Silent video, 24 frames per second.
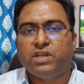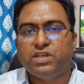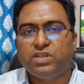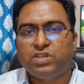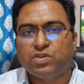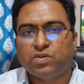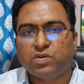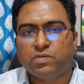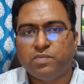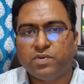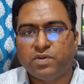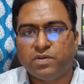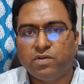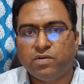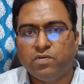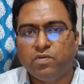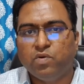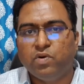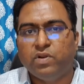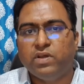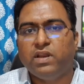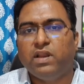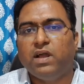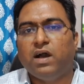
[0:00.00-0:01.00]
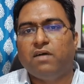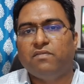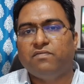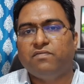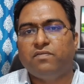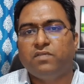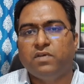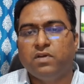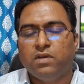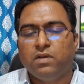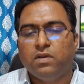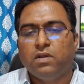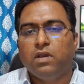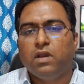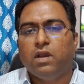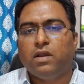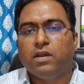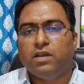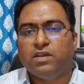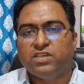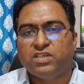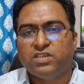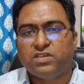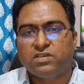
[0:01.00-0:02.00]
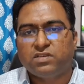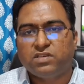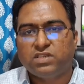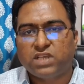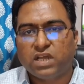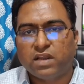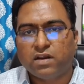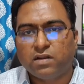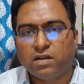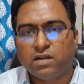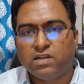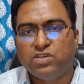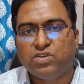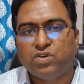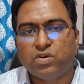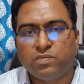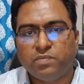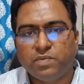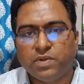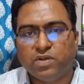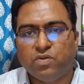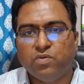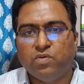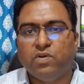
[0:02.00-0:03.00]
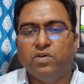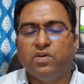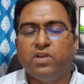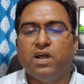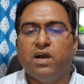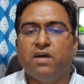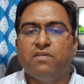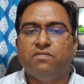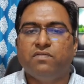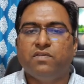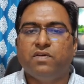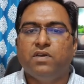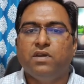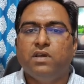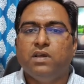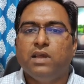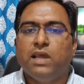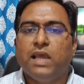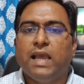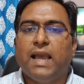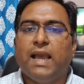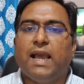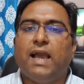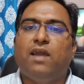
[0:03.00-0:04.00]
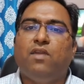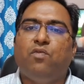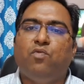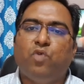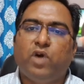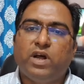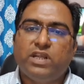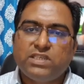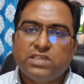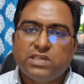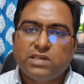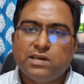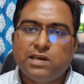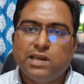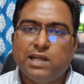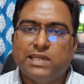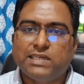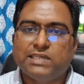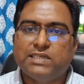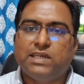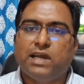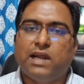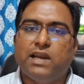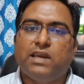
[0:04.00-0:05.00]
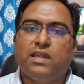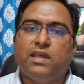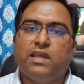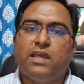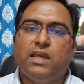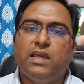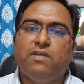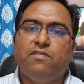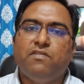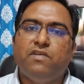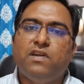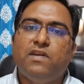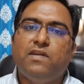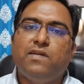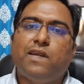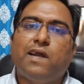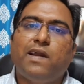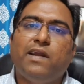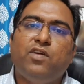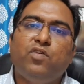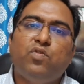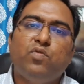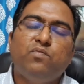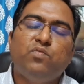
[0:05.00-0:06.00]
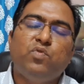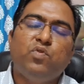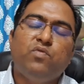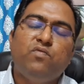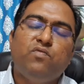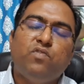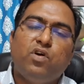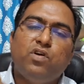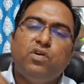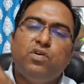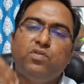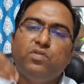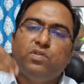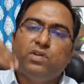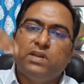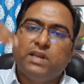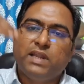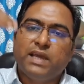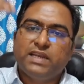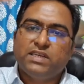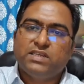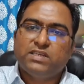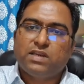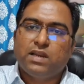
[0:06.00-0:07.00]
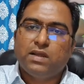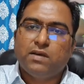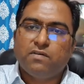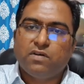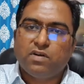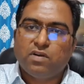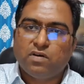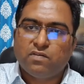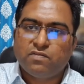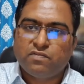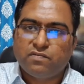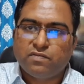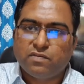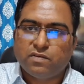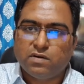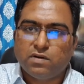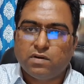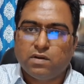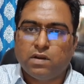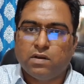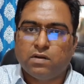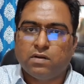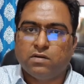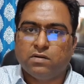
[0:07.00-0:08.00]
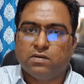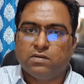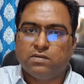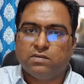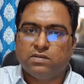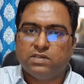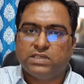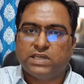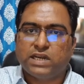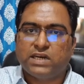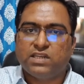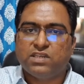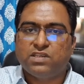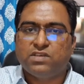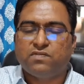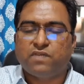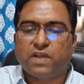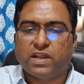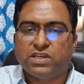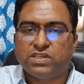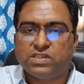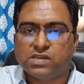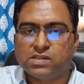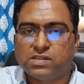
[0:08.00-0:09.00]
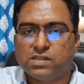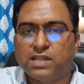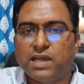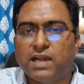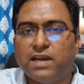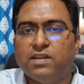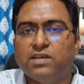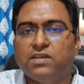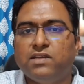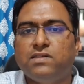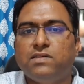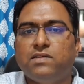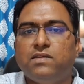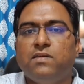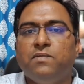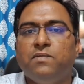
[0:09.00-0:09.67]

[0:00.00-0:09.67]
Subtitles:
should be good enough, his circle should be good enough, and once he does that, he will try to move on to the next level of satisfaction, that is